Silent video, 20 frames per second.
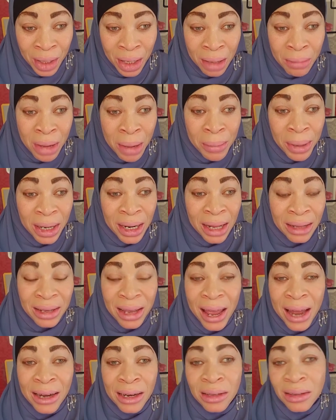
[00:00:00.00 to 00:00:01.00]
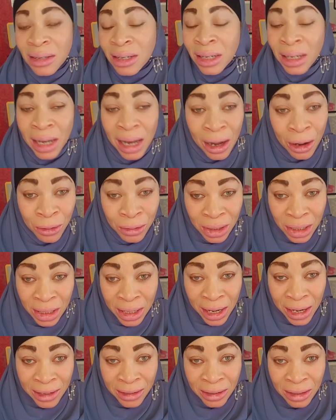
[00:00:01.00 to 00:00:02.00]
Remember that anything can
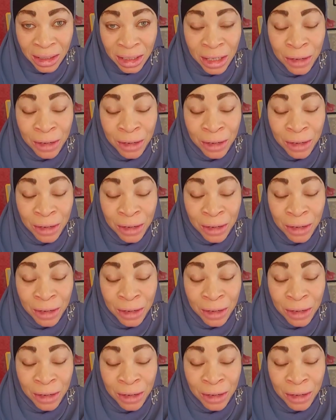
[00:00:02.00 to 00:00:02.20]
oxidize it.